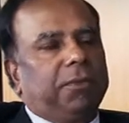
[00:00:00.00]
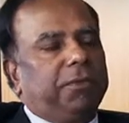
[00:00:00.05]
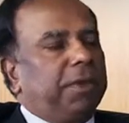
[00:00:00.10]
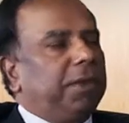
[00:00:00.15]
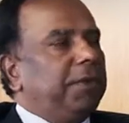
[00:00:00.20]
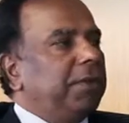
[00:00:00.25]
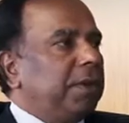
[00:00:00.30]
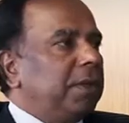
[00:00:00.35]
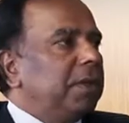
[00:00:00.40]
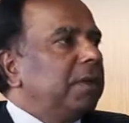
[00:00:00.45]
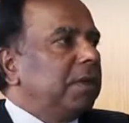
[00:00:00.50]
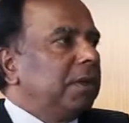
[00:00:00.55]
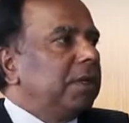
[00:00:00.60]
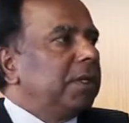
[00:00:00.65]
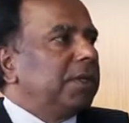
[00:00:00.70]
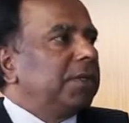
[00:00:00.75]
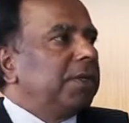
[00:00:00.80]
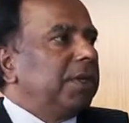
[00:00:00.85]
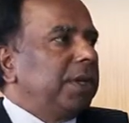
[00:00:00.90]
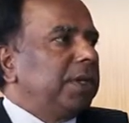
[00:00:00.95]
favorite
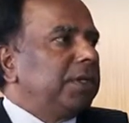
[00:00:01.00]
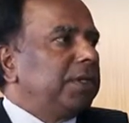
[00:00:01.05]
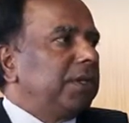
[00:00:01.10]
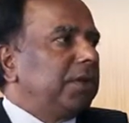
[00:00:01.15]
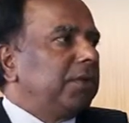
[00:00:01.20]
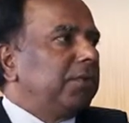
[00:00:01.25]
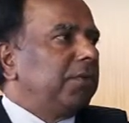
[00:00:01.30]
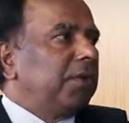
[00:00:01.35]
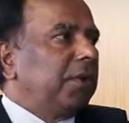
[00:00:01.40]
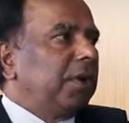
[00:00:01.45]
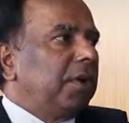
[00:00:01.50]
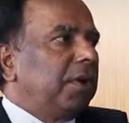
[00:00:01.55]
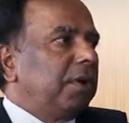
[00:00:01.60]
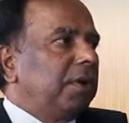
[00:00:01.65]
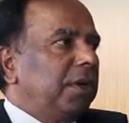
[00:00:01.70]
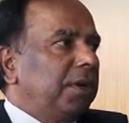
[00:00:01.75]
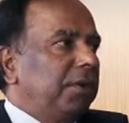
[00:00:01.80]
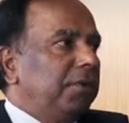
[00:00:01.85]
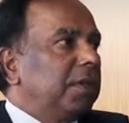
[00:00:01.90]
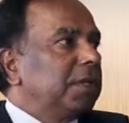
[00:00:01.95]
destination for
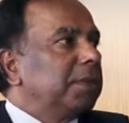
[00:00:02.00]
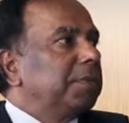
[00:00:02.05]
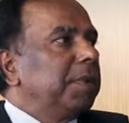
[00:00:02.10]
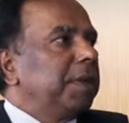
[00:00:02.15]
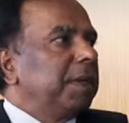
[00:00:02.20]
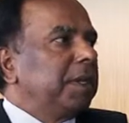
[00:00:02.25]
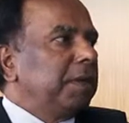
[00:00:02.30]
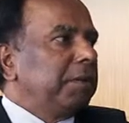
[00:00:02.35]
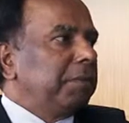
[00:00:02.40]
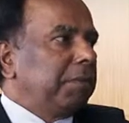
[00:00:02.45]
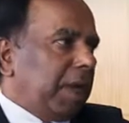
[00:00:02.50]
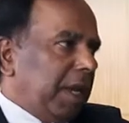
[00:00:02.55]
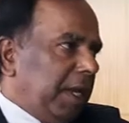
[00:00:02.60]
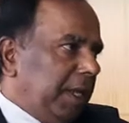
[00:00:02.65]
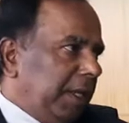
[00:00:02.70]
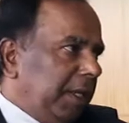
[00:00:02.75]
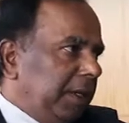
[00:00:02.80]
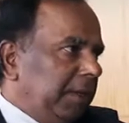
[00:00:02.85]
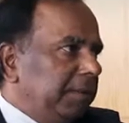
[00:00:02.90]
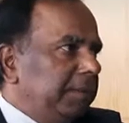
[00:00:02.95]
investment in
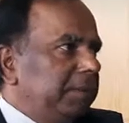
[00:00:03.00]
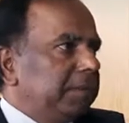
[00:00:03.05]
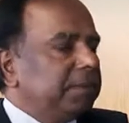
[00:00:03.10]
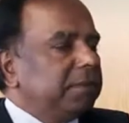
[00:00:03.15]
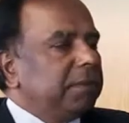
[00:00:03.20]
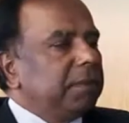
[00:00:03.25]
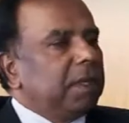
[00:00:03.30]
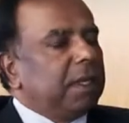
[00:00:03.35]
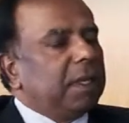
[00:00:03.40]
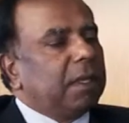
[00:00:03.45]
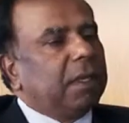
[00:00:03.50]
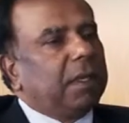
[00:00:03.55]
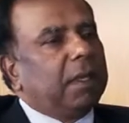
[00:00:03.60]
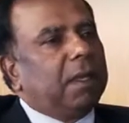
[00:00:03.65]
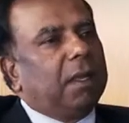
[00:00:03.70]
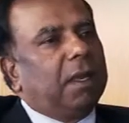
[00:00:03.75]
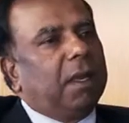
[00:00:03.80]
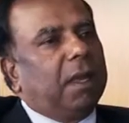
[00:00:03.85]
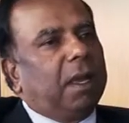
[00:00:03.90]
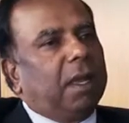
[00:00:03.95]
mining.
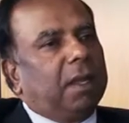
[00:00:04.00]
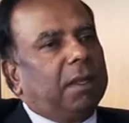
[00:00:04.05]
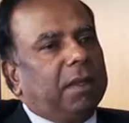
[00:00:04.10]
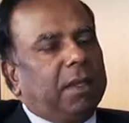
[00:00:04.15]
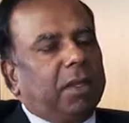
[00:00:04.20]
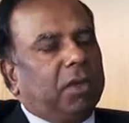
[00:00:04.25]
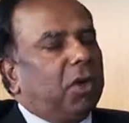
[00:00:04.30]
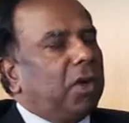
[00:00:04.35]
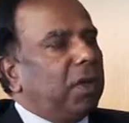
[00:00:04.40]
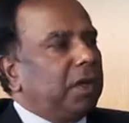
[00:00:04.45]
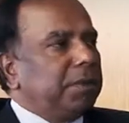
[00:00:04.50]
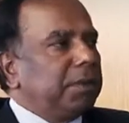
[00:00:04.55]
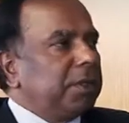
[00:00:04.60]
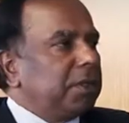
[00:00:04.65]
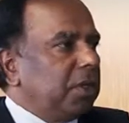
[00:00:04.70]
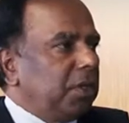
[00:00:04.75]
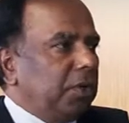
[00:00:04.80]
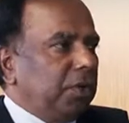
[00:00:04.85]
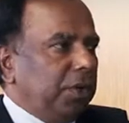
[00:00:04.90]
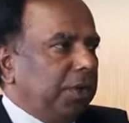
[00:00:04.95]
And the
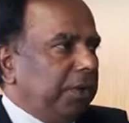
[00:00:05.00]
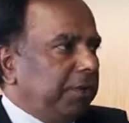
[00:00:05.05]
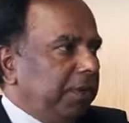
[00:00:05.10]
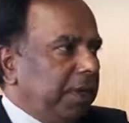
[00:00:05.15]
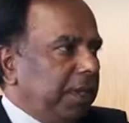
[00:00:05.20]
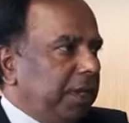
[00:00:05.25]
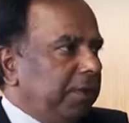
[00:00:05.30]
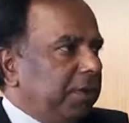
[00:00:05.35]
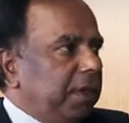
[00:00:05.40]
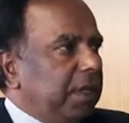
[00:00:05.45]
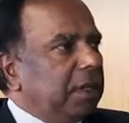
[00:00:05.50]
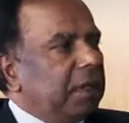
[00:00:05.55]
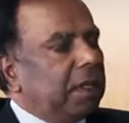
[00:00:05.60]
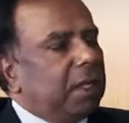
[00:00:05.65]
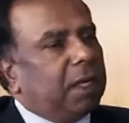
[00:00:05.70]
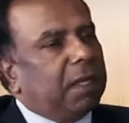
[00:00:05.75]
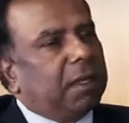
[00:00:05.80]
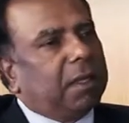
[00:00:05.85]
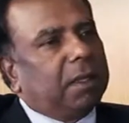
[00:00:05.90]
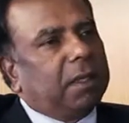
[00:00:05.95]
economies are doing very well,
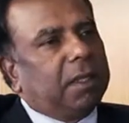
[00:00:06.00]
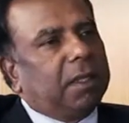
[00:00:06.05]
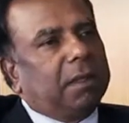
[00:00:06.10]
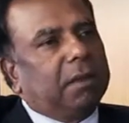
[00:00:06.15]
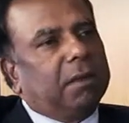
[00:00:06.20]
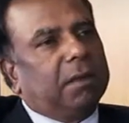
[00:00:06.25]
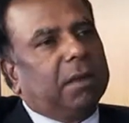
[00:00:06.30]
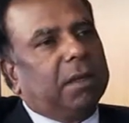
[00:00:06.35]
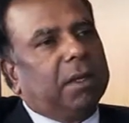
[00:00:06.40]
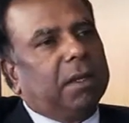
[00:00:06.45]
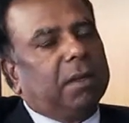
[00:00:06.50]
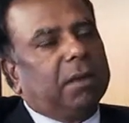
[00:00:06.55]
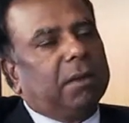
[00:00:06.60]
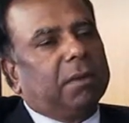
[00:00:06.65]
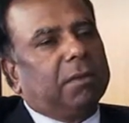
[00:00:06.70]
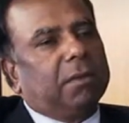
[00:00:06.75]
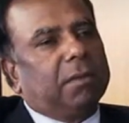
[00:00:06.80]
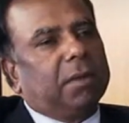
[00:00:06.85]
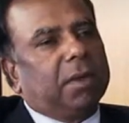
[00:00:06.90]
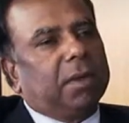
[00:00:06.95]
and
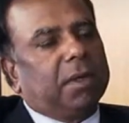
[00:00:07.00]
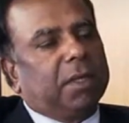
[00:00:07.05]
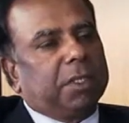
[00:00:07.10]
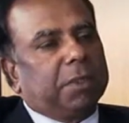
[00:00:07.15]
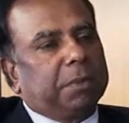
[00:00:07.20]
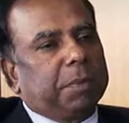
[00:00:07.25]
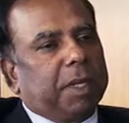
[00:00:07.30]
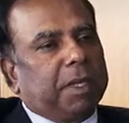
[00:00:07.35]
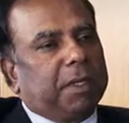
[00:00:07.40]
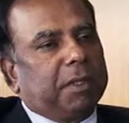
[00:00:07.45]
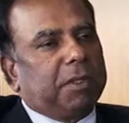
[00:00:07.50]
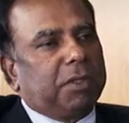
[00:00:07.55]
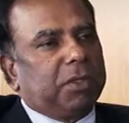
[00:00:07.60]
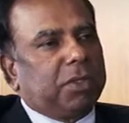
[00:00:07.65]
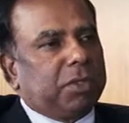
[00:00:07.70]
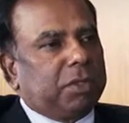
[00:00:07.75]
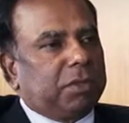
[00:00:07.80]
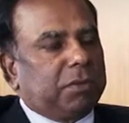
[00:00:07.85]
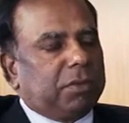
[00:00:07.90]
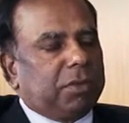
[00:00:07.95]
despite the
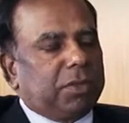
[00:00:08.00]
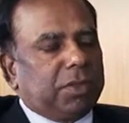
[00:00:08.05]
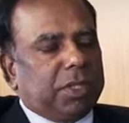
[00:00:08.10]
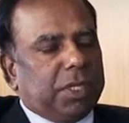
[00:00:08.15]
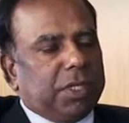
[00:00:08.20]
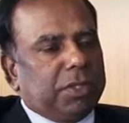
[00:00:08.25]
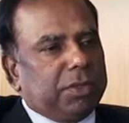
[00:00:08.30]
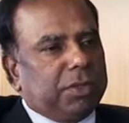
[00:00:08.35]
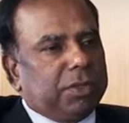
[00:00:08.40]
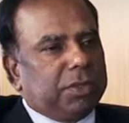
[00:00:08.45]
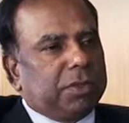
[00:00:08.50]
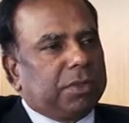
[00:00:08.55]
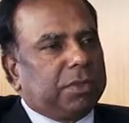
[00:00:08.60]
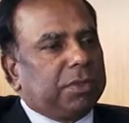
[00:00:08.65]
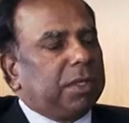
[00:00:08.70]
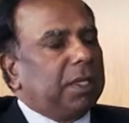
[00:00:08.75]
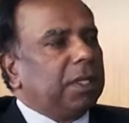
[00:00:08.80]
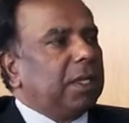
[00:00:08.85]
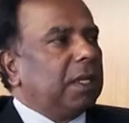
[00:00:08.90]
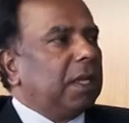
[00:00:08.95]

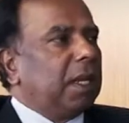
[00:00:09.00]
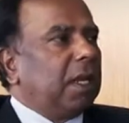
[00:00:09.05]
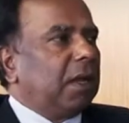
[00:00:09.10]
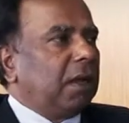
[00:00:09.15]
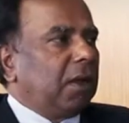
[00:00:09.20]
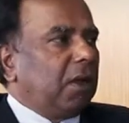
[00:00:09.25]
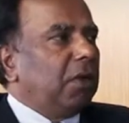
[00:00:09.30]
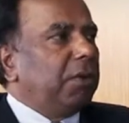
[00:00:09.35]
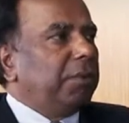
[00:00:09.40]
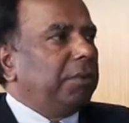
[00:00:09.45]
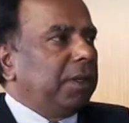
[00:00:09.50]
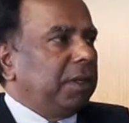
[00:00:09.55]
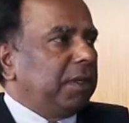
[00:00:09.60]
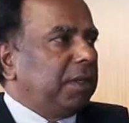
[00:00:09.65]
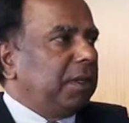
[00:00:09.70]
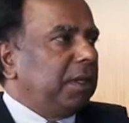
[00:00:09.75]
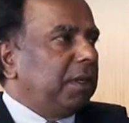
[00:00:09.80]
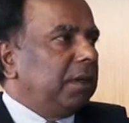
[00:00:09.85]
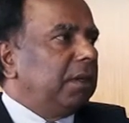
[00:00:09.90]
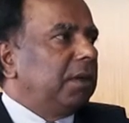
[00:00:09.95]
changes in
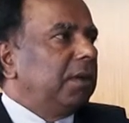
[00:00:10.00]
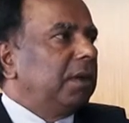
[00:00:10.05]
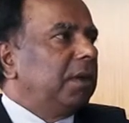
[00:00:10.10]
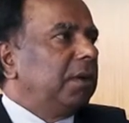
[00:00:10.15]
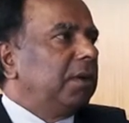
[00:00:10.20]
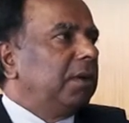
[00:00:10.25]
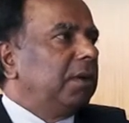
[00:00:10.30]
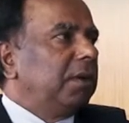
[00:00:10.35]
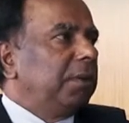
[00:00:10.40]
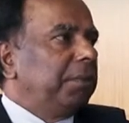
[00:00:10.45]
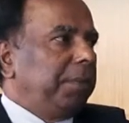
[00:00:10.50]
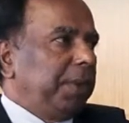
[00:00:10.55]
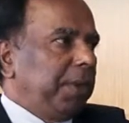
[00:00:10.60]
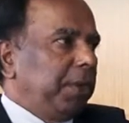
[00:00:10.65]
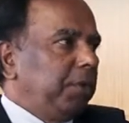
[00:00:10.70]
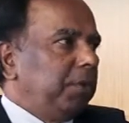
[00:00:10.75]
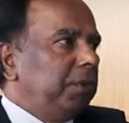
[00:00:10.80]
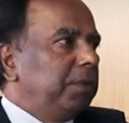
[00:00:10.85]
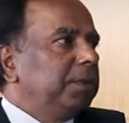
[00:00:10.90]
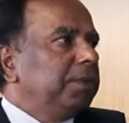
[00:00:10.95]
government in
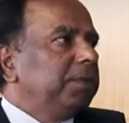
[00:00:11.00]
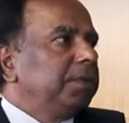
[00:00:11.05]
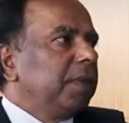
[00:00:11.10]
Peru,